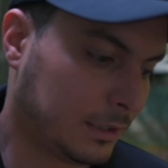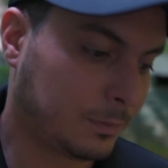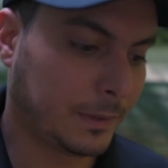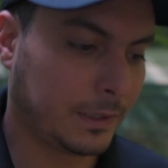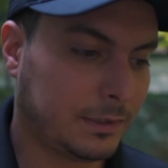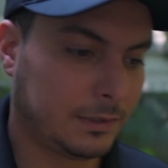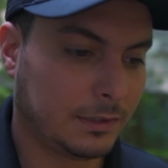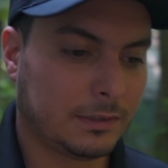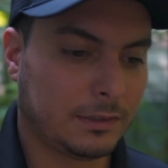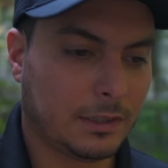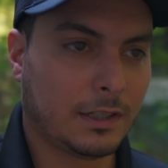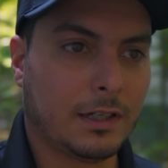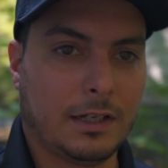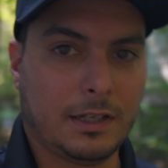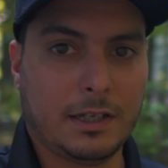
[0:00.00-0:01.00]
place is
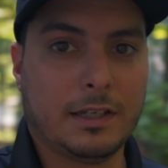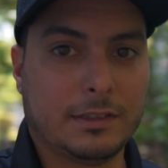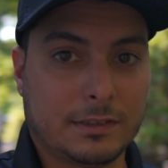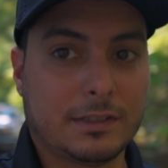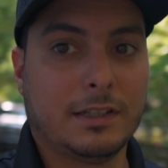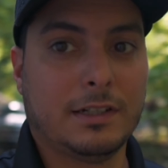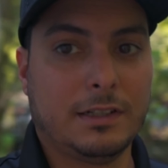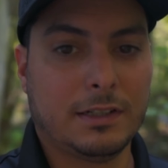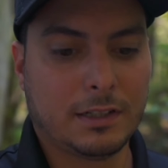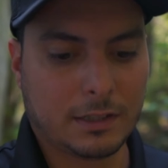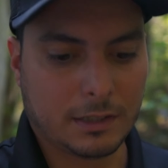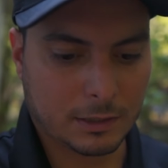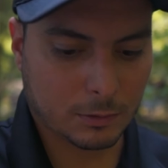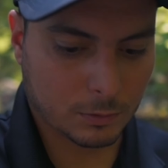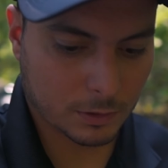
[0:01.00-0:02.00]
gonna need a
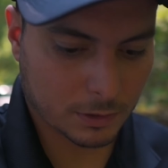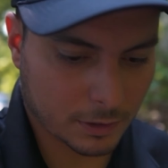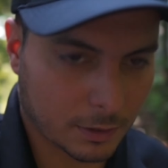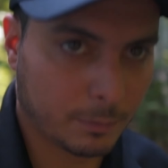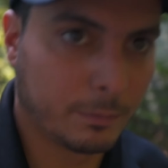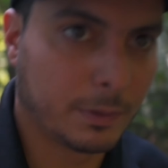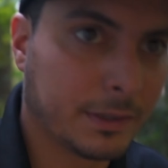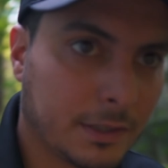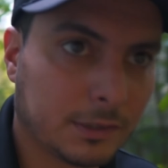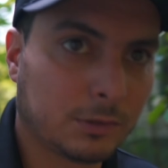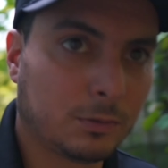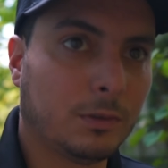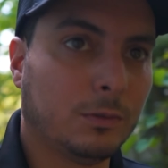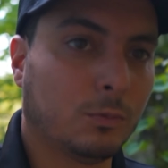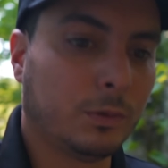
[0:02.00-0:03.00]
lot of work, but this
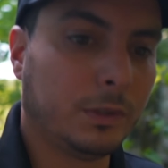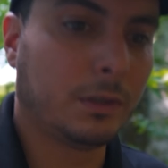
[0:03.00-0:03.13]
one, we